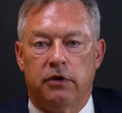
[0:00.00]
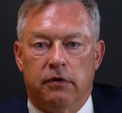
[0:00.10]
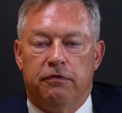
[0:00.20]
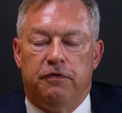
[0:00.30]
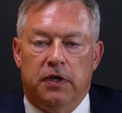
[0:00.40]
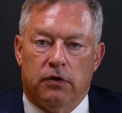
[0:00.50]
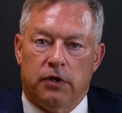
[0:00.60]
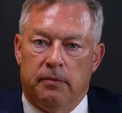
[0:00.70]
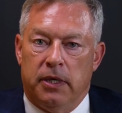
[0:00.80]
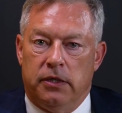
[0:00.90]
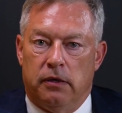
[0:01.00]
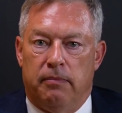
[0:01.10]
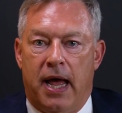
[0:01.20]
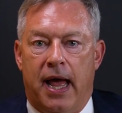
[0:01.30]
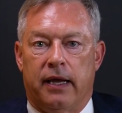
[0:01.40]
can feel them in your
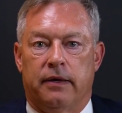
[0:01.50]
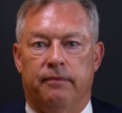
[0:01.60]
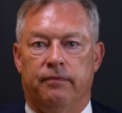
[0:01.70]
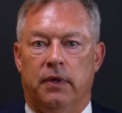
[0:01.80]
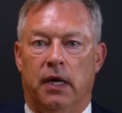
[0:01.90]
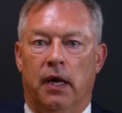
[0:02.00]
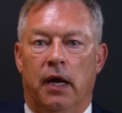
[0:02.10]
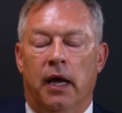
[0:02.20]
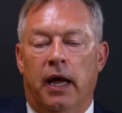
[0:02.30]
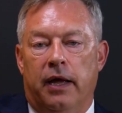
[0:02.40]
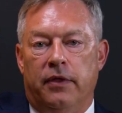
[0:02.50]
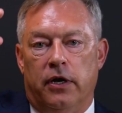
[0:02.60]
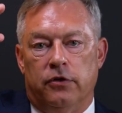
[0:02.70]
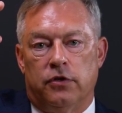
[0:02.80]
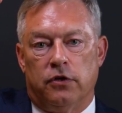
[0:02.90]
back. And
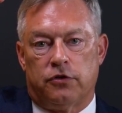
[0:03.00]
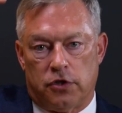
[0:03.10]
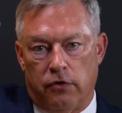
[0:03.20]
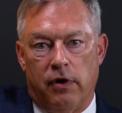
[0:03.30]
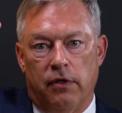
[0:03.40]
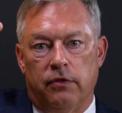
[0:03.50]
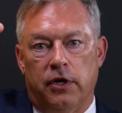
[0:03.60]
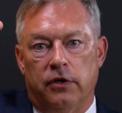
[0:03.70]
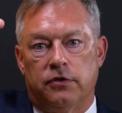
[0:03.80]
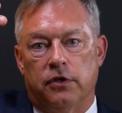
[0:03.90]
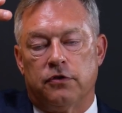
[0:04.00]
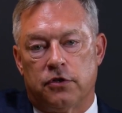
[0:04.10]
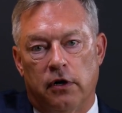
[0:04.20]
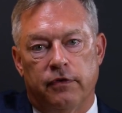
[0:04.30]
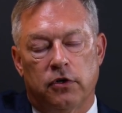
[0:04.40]
there's the
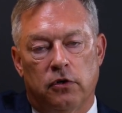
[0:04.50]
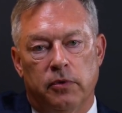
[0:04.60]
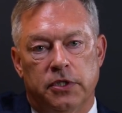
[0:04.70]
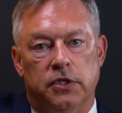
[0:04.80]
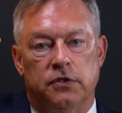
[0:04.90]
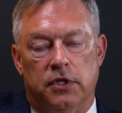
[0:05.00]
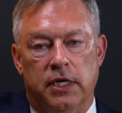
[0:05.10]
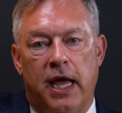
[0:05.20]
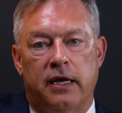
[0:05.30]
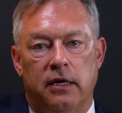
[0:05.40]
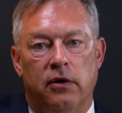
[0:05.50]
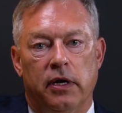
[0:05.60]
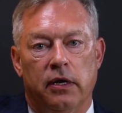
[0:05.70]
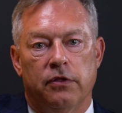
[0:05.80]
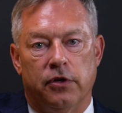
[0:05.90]
cervical, which is the neck
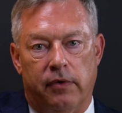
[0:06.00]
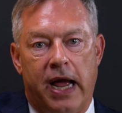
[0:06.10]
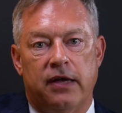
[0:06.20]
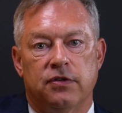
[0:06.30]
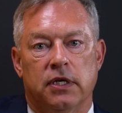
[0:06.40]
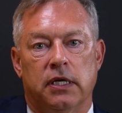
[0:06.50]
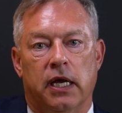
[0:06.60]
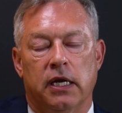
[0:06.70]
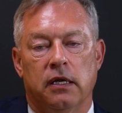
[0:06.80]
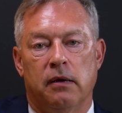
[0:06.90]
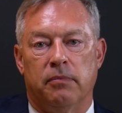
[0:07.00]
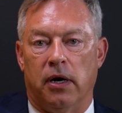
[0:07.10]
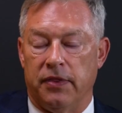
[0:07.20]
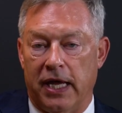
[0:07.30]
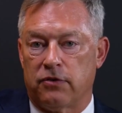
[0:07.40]
area, thoracic, and
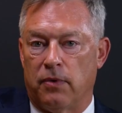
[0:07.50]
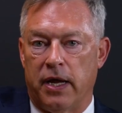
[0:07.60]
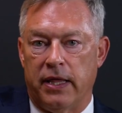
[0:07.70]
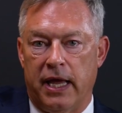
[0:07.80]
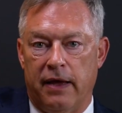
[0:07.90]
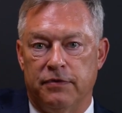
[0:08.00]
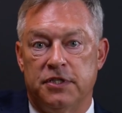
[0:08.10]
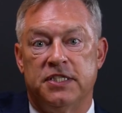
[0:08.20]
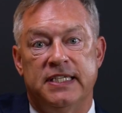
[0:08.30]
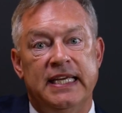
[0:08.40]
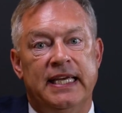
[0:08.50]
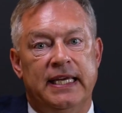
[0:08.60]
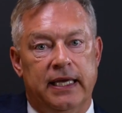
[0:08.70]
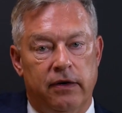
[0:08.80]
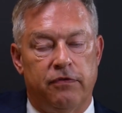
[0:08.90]
lumbar. That's why they have
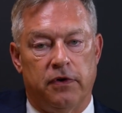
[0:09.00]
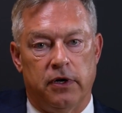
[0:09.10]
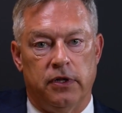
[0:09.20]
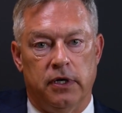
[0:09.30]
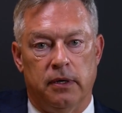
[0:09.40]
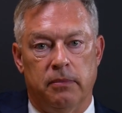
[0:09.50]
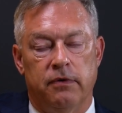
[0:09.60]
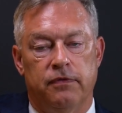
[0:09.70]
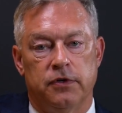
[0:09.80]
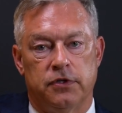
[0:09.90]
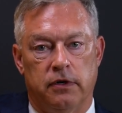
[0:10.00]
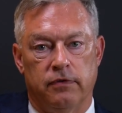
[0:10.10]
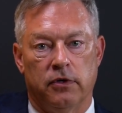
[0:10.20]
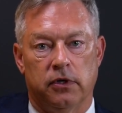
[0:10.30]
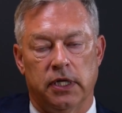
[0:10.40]
C in front of the number for
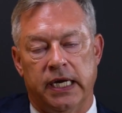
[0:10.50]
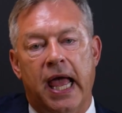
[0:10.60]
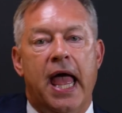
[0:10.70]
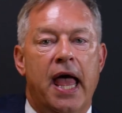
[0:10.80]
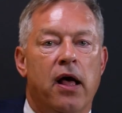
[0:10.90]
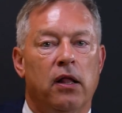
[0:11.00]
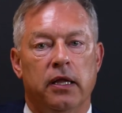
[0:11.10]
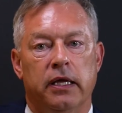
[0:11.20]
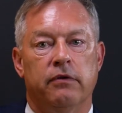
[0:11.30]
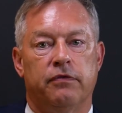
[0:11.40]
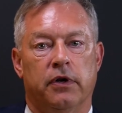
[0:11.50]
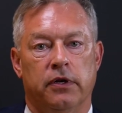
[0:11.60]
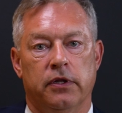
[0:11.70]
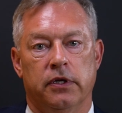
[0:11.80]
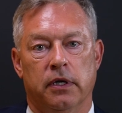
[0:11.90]
cervical and L in front
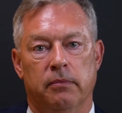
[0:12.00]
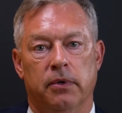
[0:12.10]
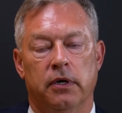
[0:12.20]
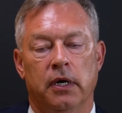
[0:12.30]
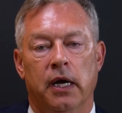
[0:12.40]
of the number